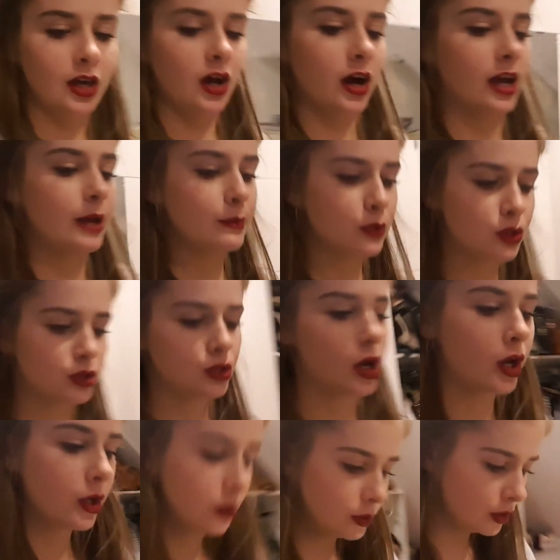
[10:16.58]
I am
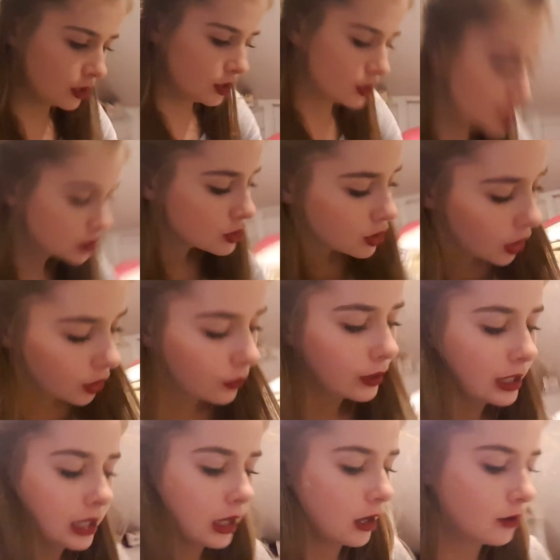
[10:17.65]
so, so
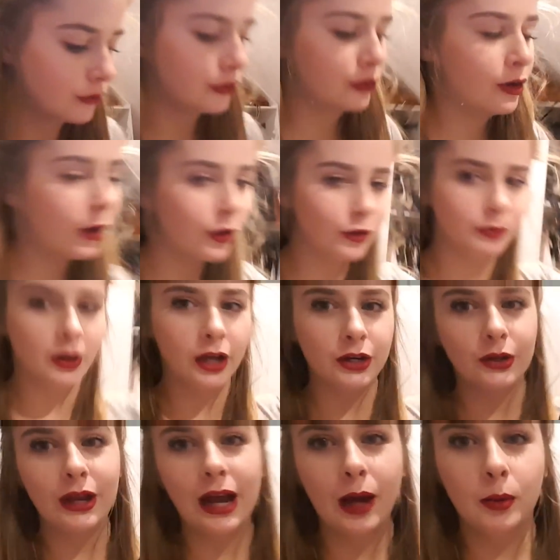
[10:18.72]
in love with my
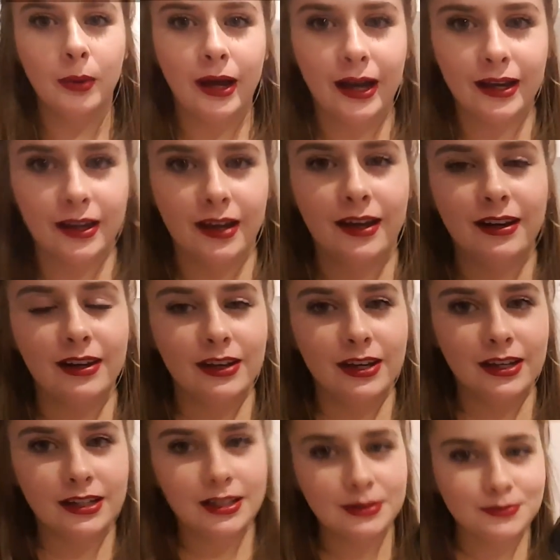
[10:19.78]
new handbag.
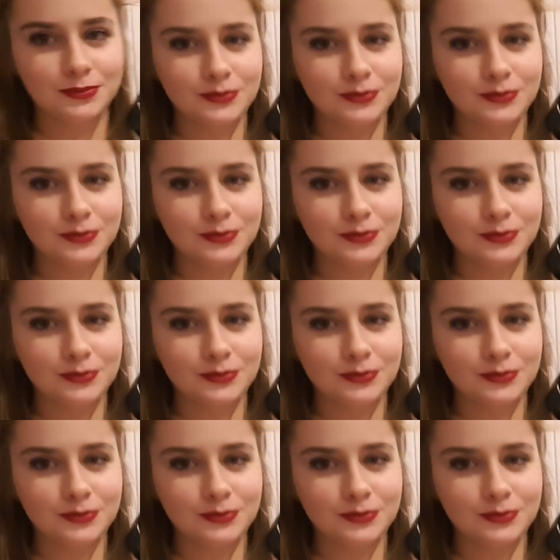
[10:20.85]
Like,